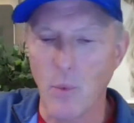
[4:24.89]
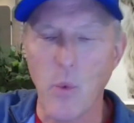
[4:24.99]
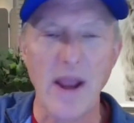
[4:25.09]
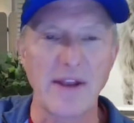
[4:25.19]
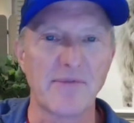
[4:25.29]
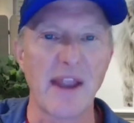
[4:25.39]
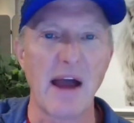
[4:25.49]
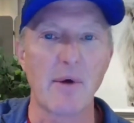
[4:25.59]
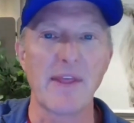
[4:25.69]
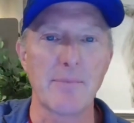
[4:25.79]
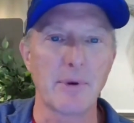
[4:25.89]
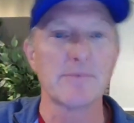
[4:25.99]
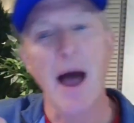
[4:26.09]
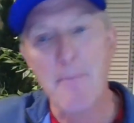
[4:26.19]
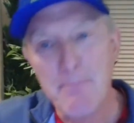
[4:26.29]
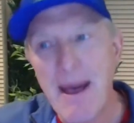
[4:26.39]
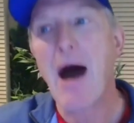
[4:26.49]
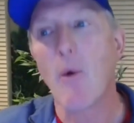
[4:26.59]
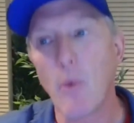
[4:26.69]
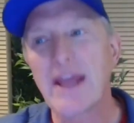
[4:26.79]
white flower that blooms
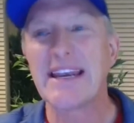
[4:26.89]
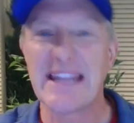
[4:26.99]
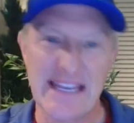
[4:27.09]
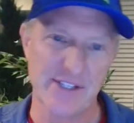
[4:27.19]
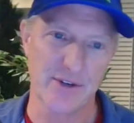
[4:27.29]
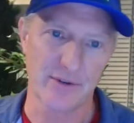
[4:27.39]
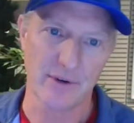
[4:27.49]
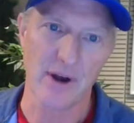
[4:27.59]
about when Easter